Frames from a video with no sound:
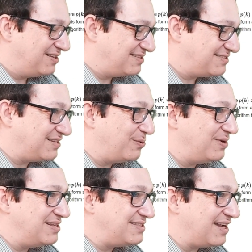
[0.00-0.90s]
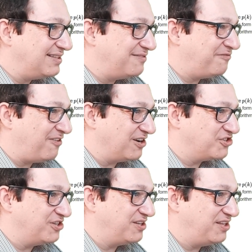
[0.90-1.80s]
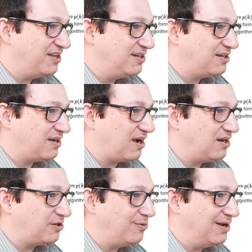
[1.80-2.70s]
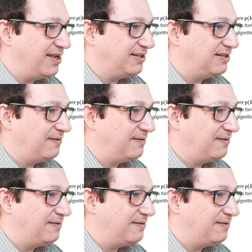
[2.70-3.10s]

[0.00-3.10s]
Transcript: So let's write a function here, calculate